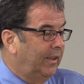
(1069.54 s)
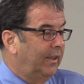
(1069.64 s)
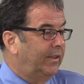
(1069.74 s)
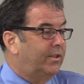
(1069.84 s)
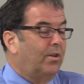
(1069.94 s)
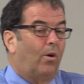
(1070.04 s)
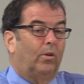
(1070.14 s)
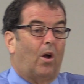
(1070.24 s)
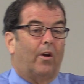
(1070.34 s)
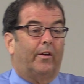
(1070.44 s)
It's no
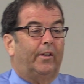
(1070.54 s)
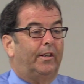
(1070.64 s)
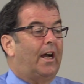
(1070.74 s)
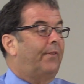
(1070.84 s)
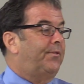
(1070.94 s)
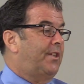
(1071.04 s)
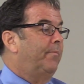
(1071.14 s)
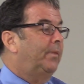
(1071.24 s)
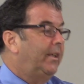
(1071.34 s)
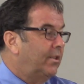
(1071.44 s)
longer enough
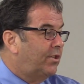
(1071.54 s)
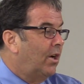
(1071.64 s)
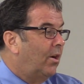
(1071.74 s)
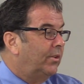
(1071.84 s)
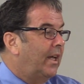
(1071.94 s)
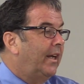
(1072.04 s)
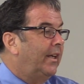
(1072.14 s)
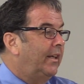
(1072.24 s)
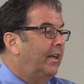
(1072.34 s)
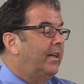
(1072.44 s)
simply to show that
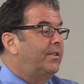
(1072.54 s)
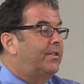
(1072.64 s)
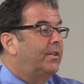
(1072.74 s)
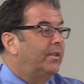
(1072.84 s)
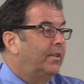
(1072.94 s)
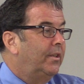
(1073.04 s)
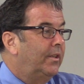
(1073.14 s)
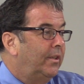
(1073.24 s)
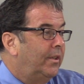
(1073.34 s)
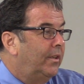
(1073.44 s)
it is
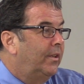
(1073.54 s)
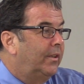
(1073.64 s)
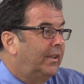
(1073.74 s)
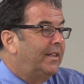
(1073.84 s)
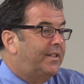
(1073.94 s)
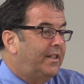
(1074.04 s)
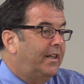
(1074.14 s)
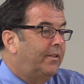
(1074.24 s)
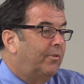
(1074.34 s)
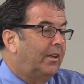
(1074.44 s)

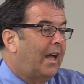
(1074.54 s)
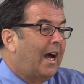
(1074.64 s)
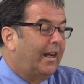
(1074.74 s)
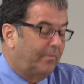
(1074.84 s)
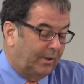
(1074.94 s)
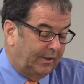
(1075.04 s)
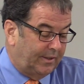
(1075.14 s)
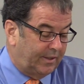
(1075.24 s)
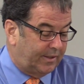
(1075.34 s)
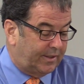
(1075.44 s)
considered reliable
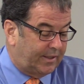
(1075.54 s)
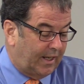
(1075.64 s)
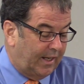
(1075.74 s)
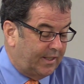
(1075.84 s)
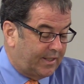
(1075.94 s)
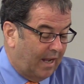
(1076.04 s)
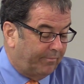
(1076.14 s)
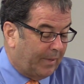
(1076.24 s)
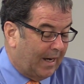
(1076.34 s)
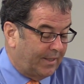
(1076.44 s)
in
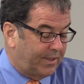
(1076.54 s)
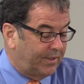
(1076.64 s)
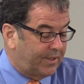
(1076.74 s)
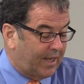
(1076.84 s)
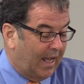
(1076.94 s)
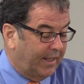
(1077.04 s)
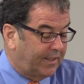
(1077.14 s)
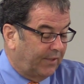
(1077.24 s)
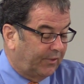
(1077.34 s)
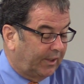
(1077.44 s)
some parts of the
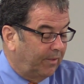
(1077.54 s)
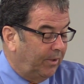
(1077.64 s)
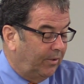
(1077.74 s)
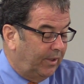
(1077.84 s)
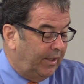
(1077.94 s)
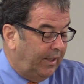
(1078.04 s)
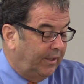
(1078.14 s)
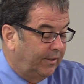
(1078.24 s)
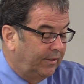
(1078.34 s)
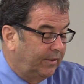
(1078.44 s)
scientific community.